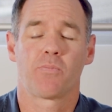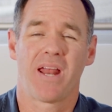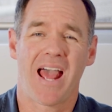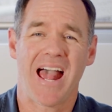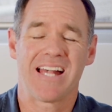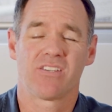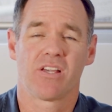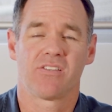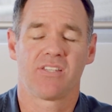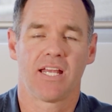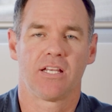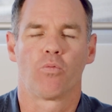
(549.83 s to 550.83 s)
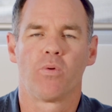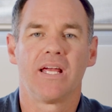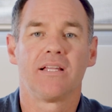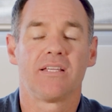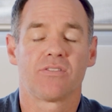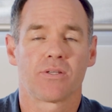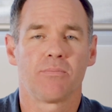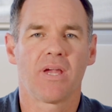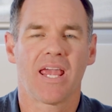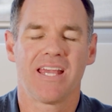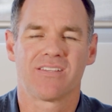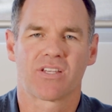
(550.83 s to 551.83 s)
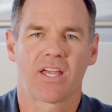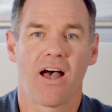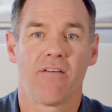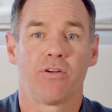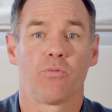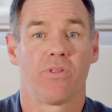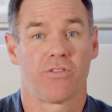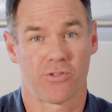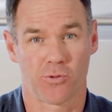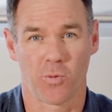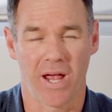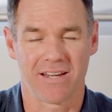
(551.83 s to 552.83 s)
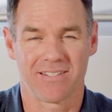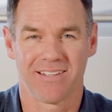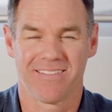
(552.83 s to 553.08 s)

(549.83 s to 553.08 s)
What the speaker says: but as I said, the realism is covered with sweat.